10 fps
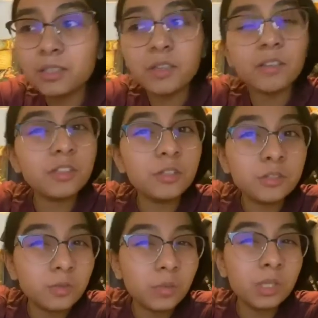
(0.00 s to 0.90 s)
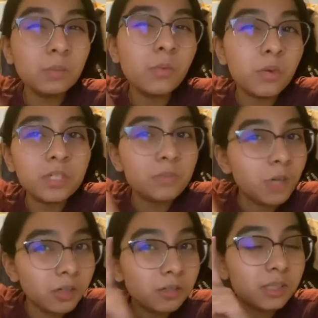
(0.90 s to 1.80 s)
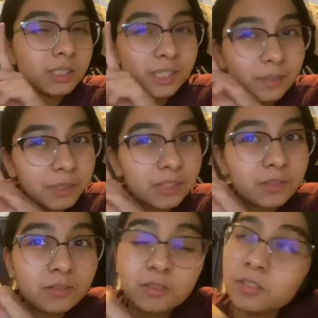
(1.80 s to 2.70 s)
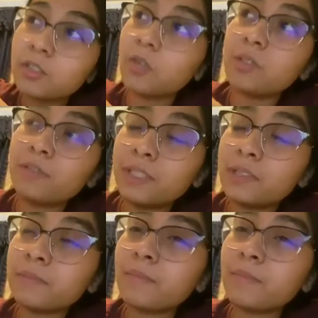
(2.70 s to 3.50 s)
and you do one more small assignment to go with it,